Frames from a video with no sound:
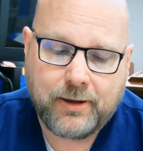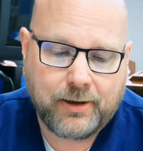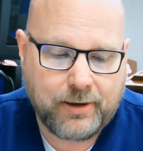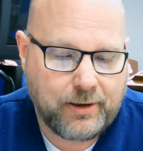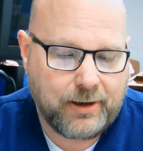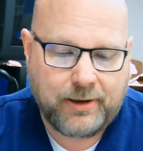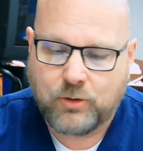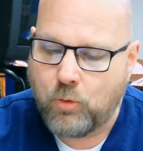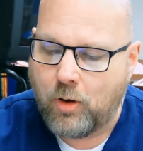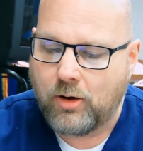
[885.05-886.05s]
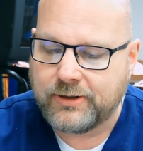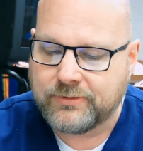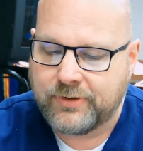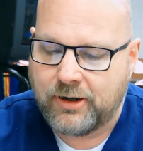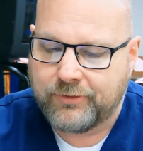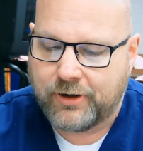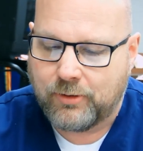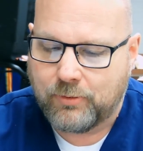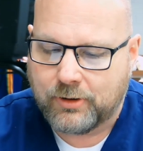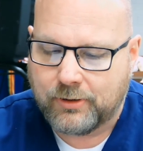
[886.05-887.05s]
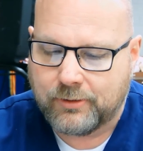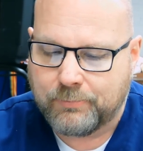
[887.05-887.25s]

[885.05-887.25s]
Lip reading: and qualities of a healthcare worker,